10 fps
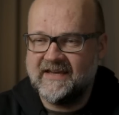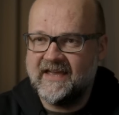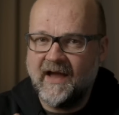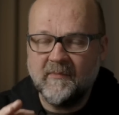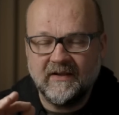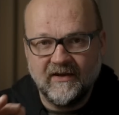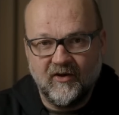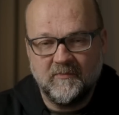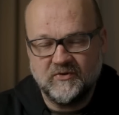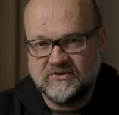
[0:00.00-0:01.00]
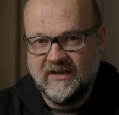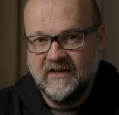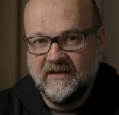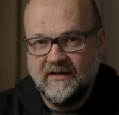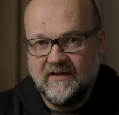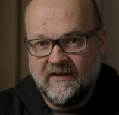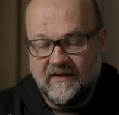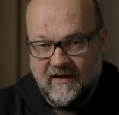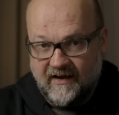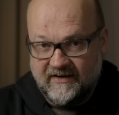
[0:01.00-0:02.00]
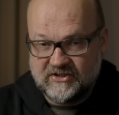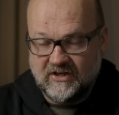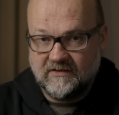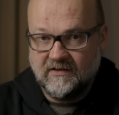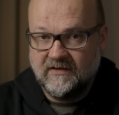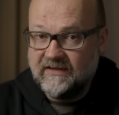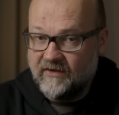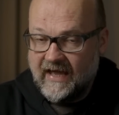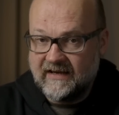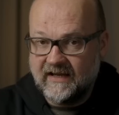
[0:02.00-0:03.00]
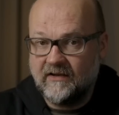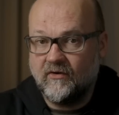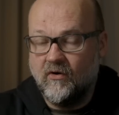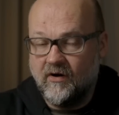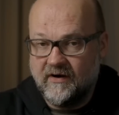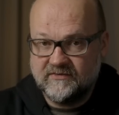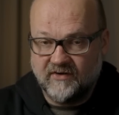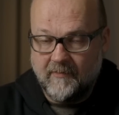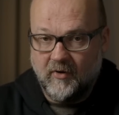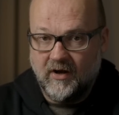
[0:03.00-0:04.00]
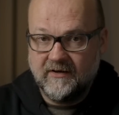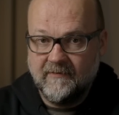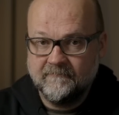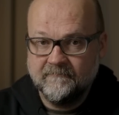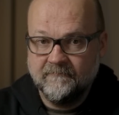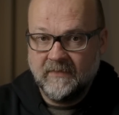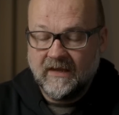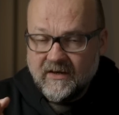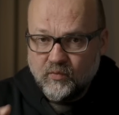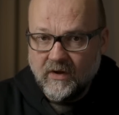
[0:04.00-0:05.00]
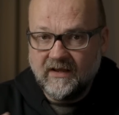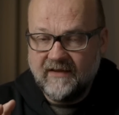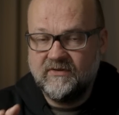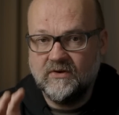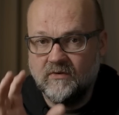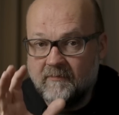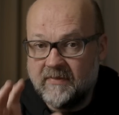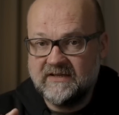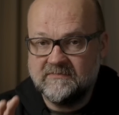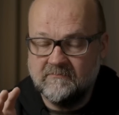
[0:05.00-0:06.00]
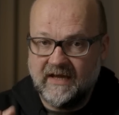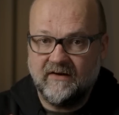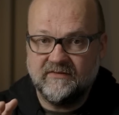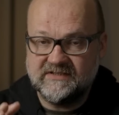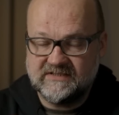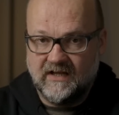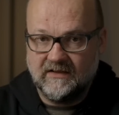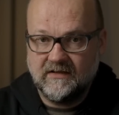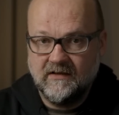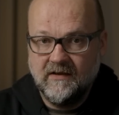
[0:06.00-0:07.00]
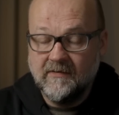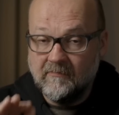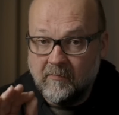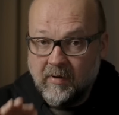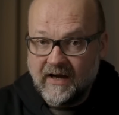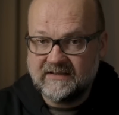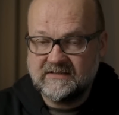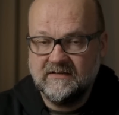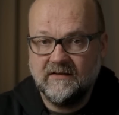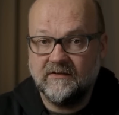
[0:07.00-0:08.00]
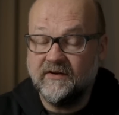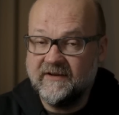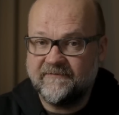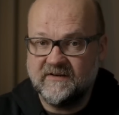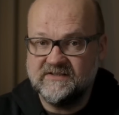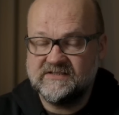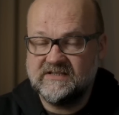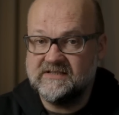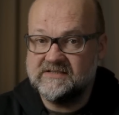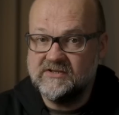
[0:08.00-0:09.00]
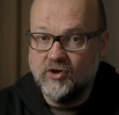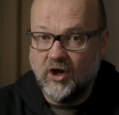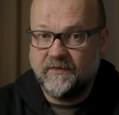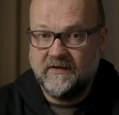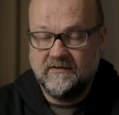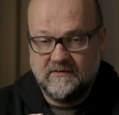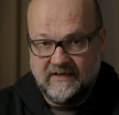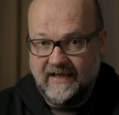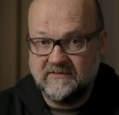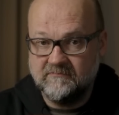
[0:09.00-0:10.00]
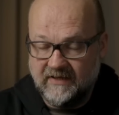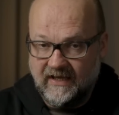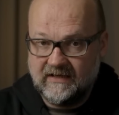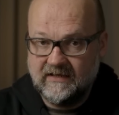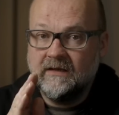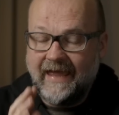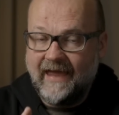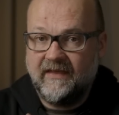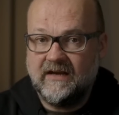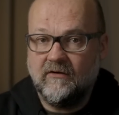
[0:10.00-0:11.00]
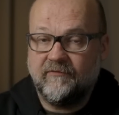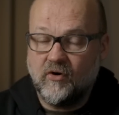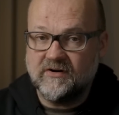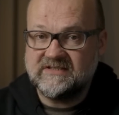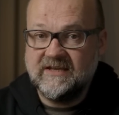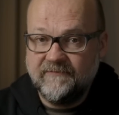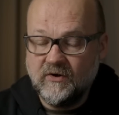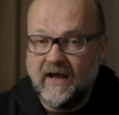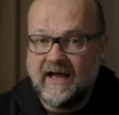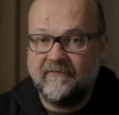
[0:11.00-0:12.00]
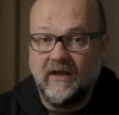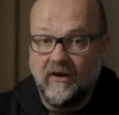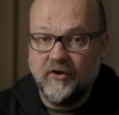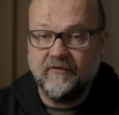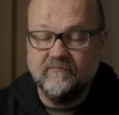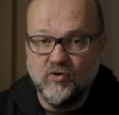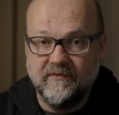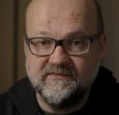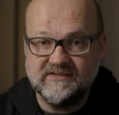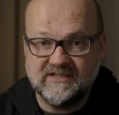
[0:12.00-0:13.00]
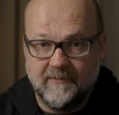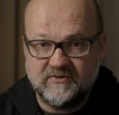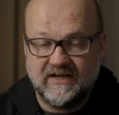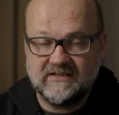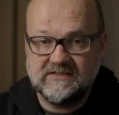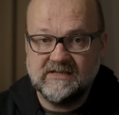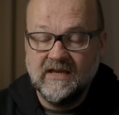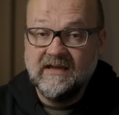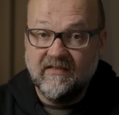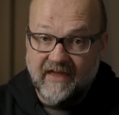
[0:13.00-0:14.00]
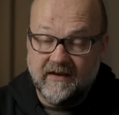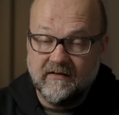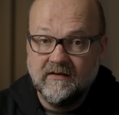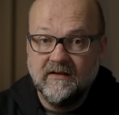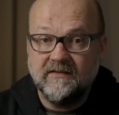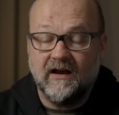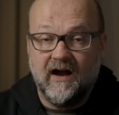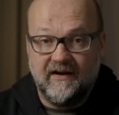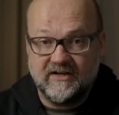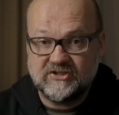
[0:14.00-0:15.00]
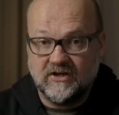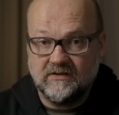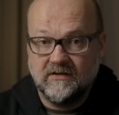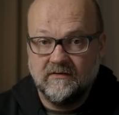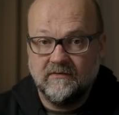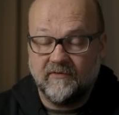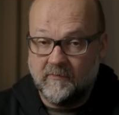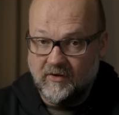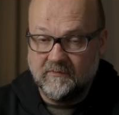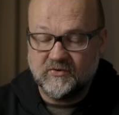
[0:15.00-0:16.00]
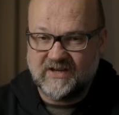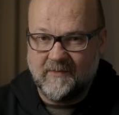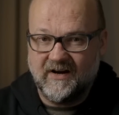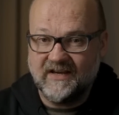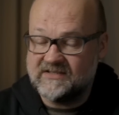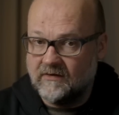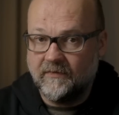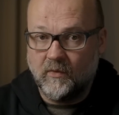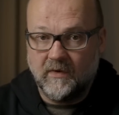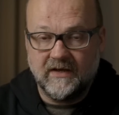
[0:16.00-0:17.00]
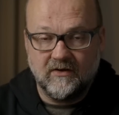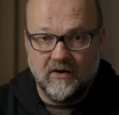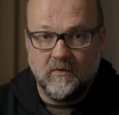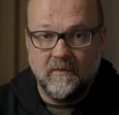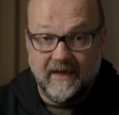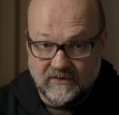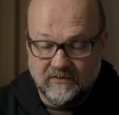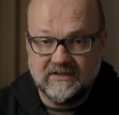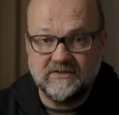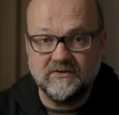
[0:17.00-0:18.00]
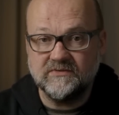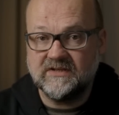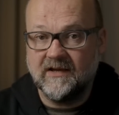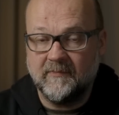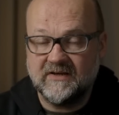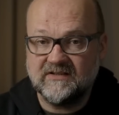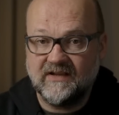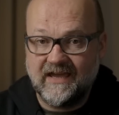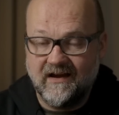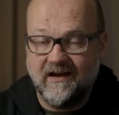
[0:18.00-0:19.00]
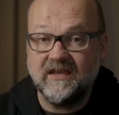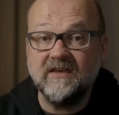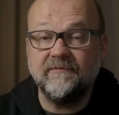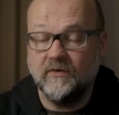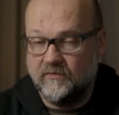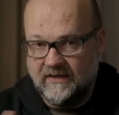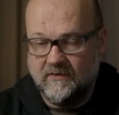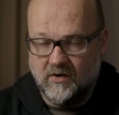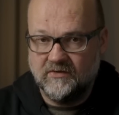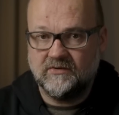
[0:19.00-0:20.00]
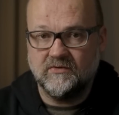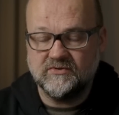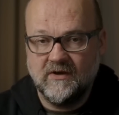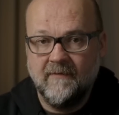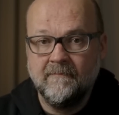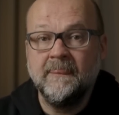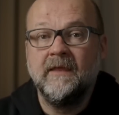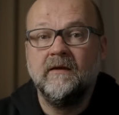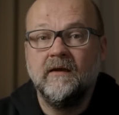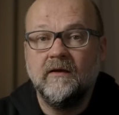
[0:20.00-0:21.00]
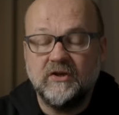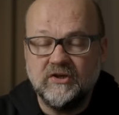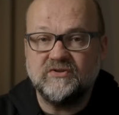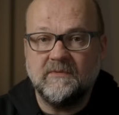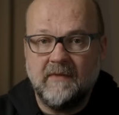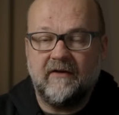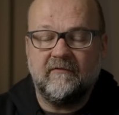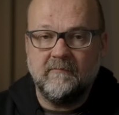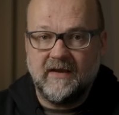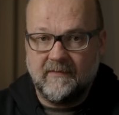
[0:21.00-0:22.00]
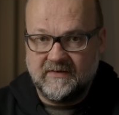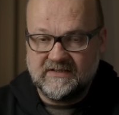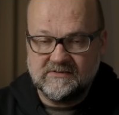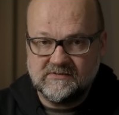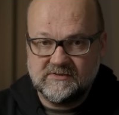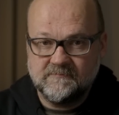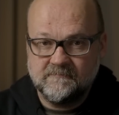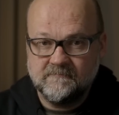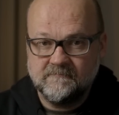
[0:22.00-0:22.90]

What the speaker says: AI, but the Olympus high-res shot, either handheld or tripod. It will give you a bit better result, but the difference is not that big. And then of course, if you have a lot of moving subjects, then the high-res shot from Olympus camera is not the way to go. Then you need to use gigapixel AI if you really want those huge amount of megapixels.